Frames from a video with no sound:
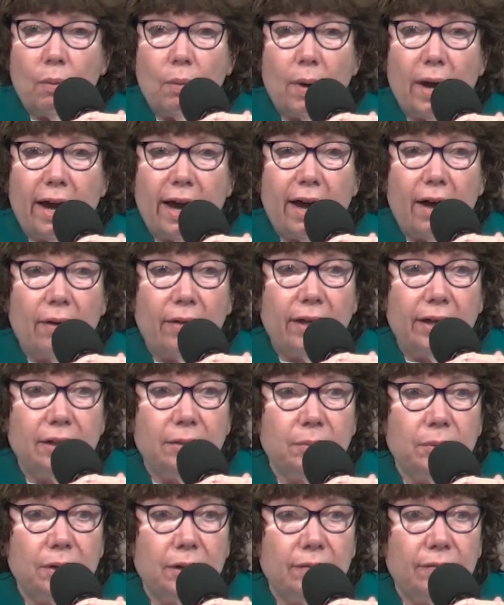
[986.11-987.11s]
Wow, that's
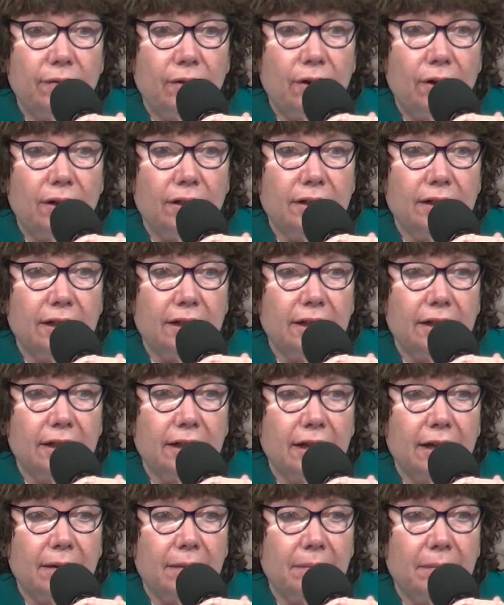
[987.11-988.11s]
pretty far, isn't it, to
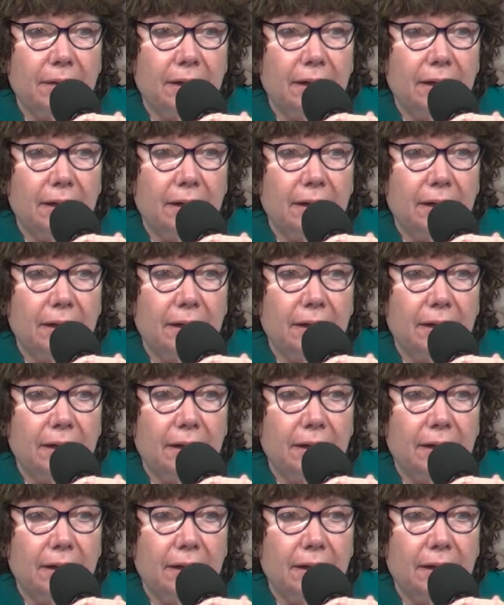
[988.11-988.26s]
come?